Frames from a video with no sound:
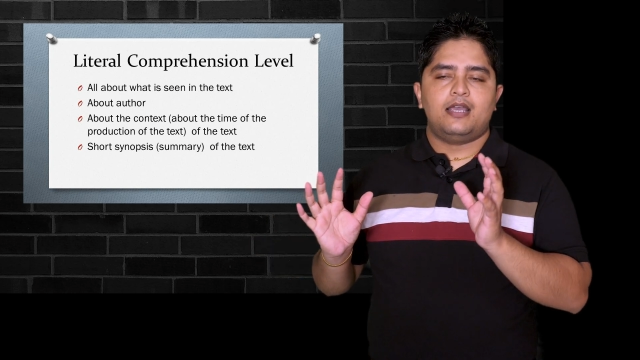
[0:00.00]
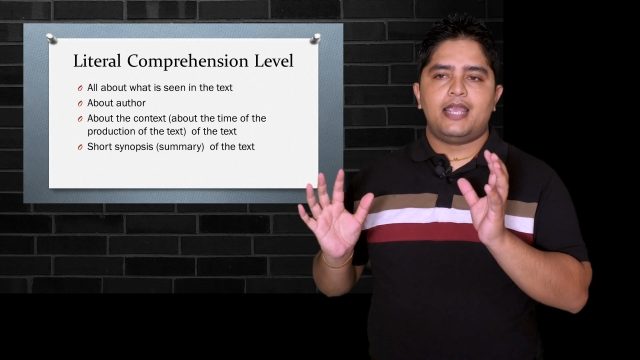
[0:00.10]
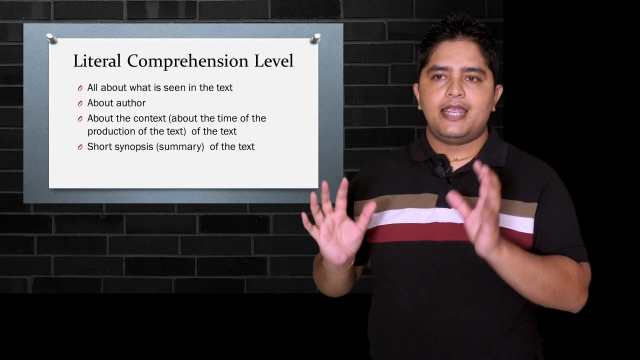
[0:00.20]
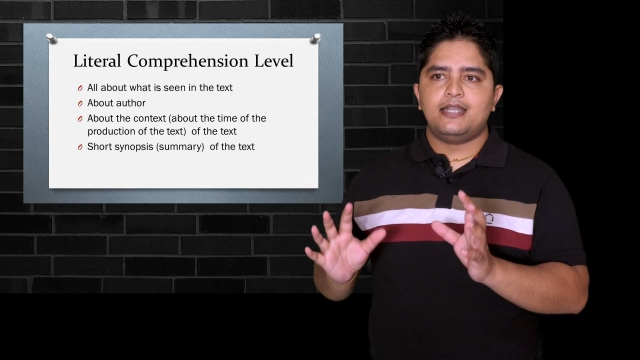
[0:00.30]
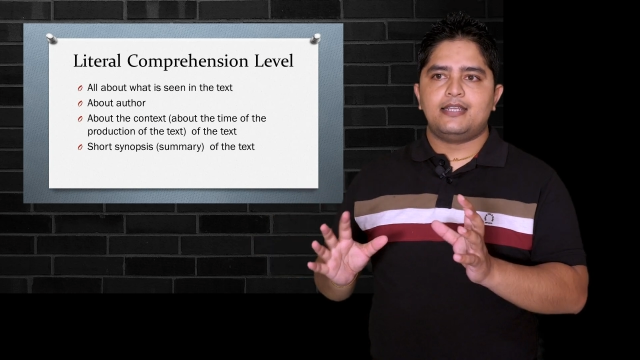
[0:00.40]

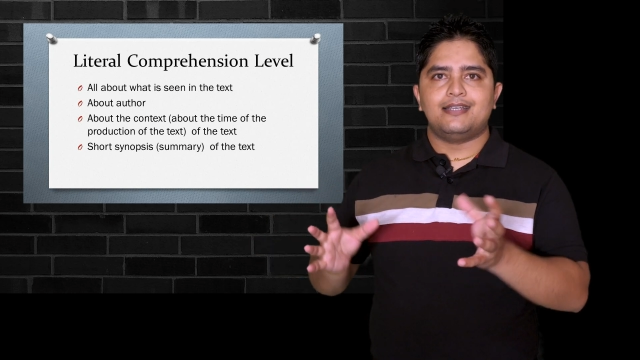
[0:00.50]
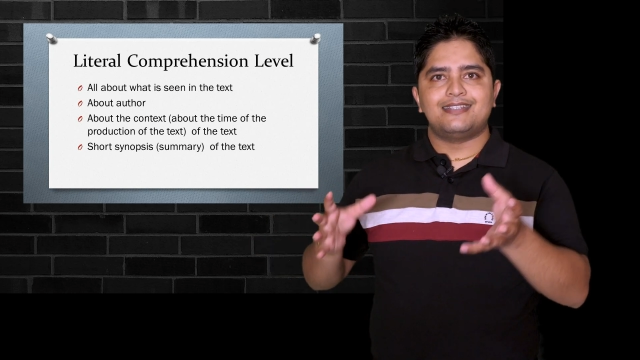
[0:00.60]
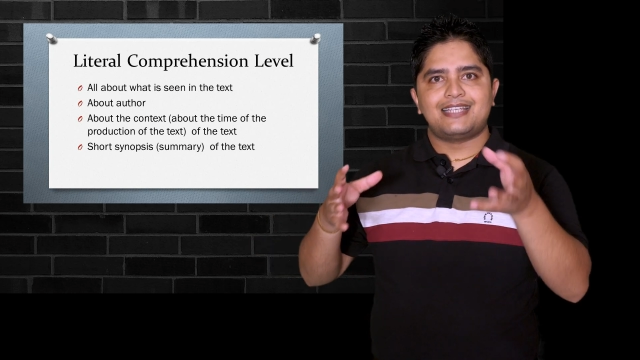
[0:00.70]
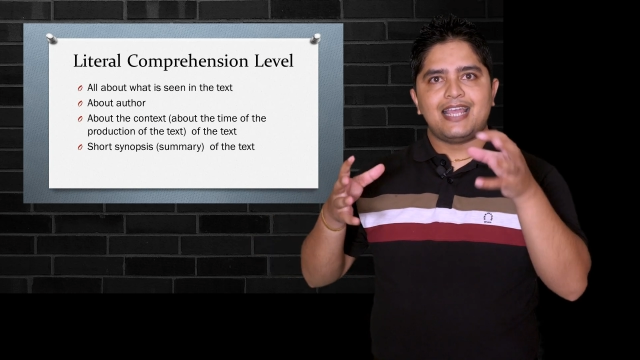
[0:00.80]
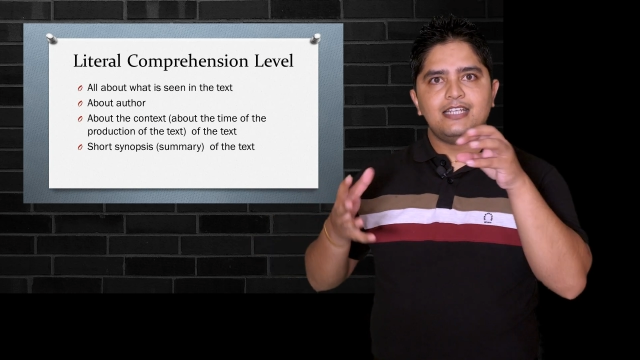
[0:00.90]
and
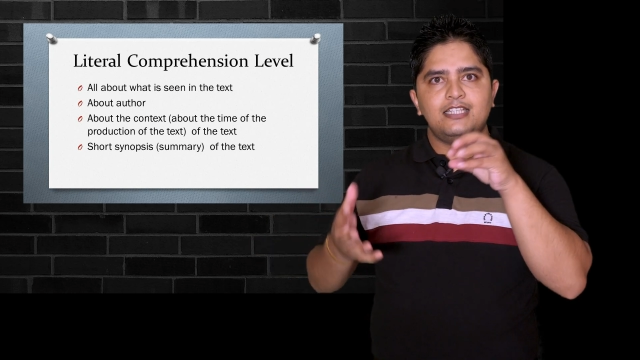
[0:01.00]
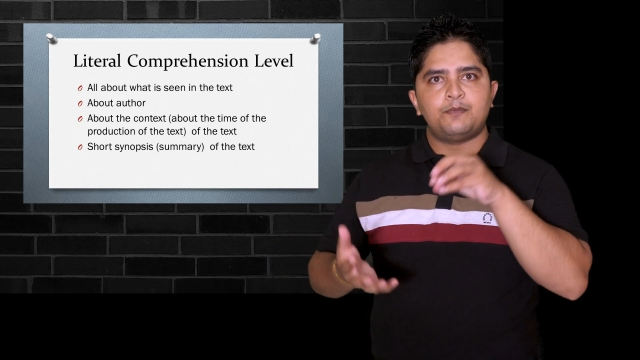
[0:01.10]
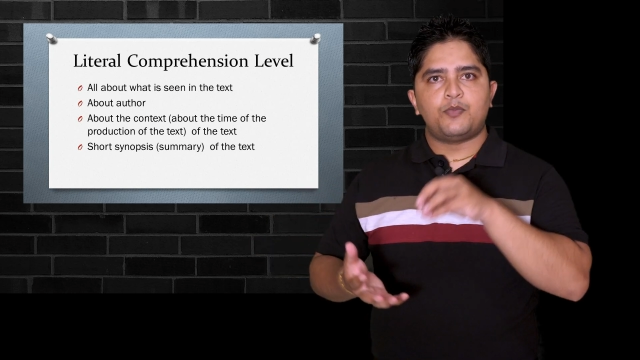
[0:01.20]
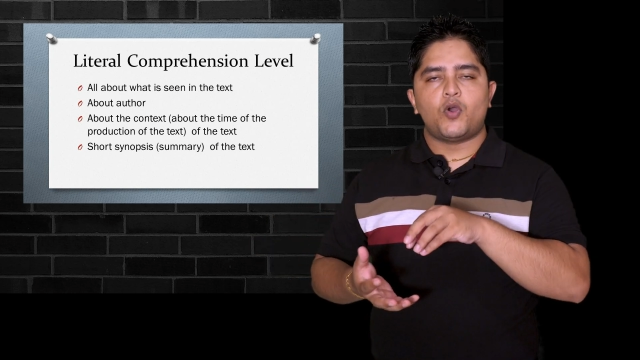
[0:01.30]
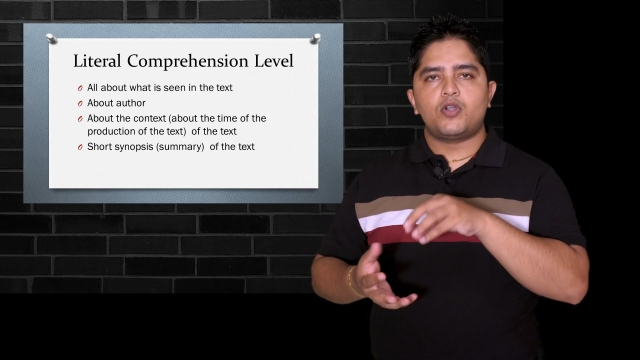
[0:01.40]
inside the
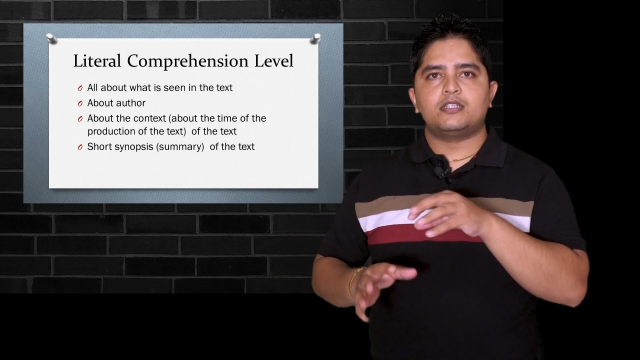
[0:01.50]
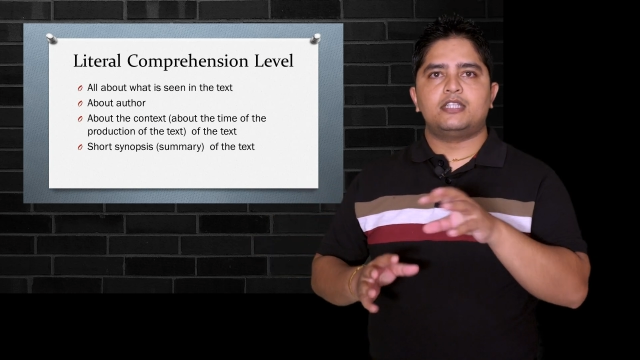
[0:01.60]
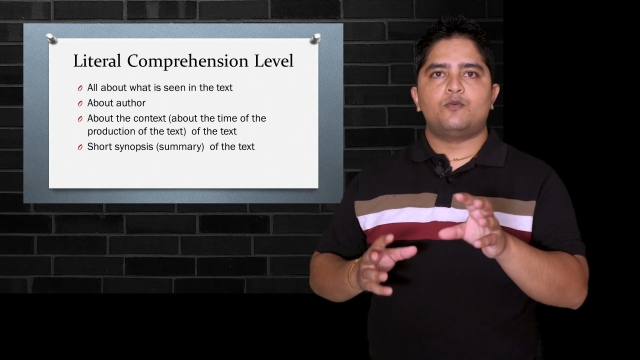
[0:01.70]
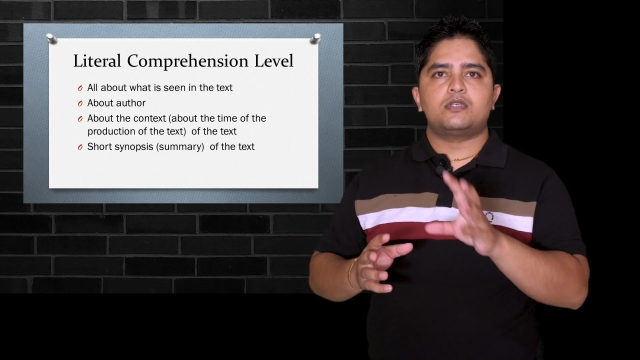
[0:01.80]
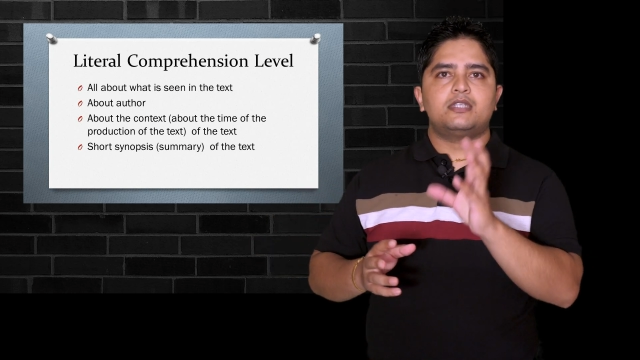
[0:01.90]
pot
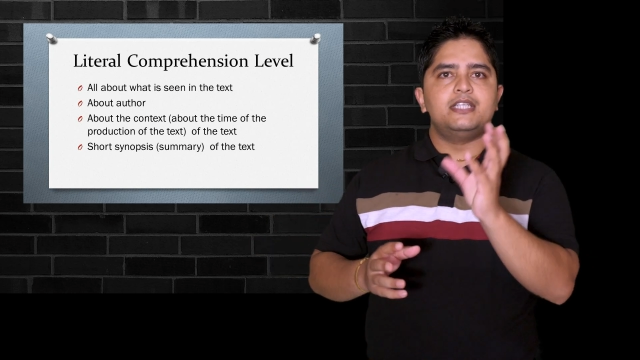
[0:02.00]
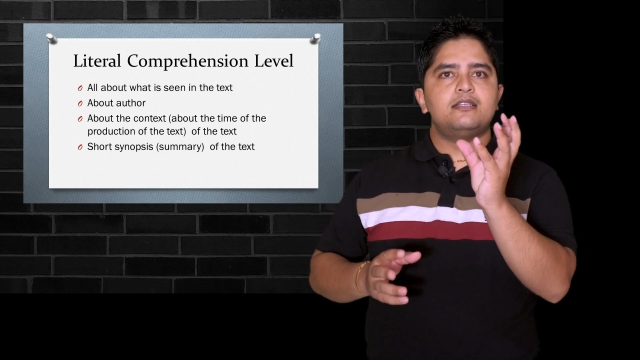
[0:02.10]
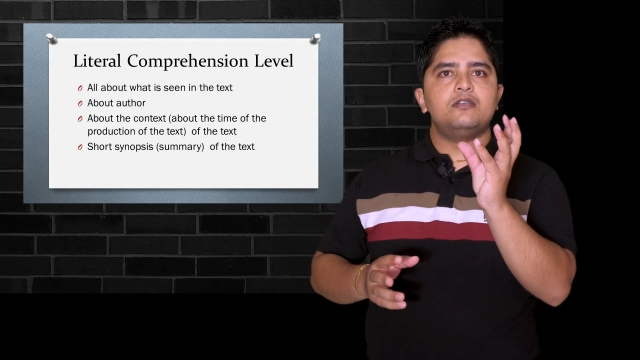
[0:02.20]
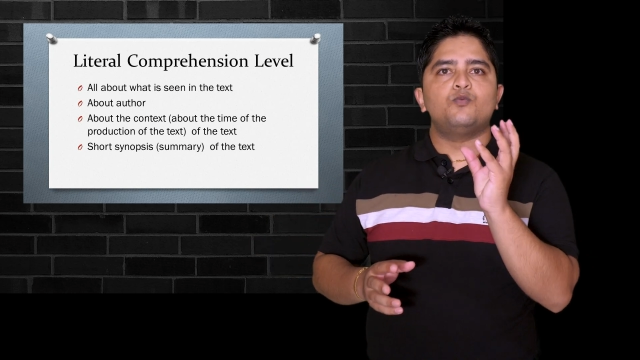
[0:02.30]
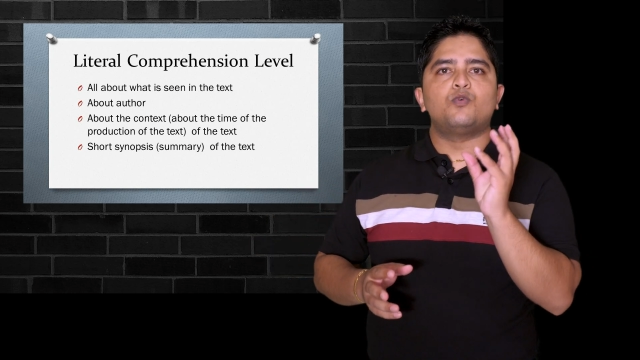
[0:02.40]
there was
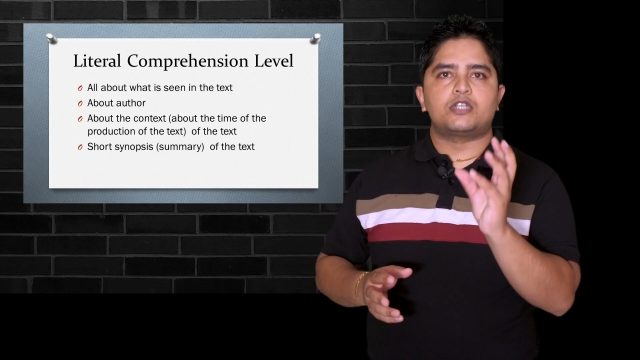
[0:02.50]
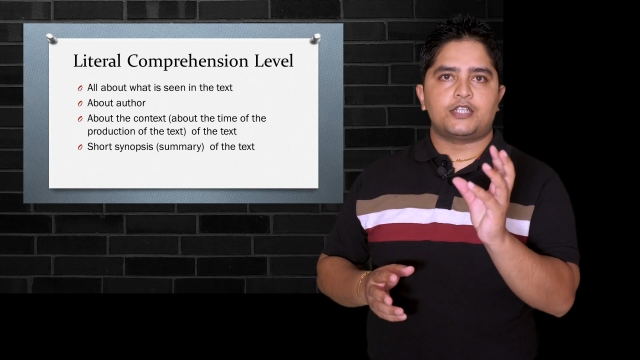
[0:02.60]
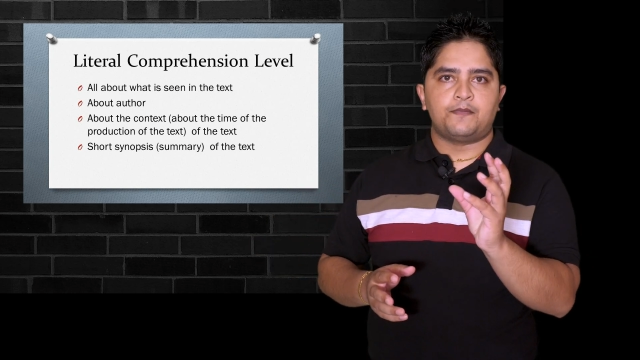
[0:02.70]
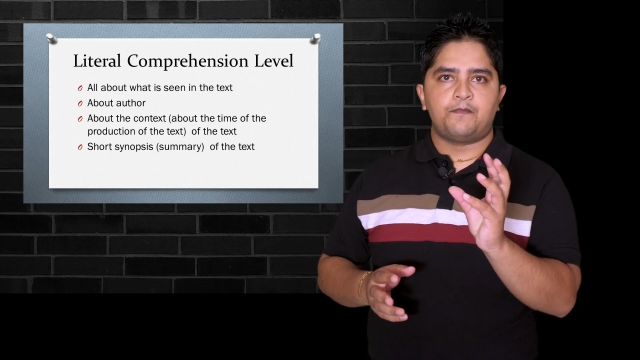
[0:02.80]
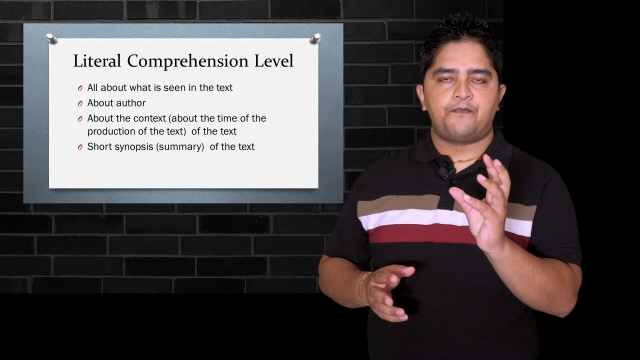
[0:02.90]
little water,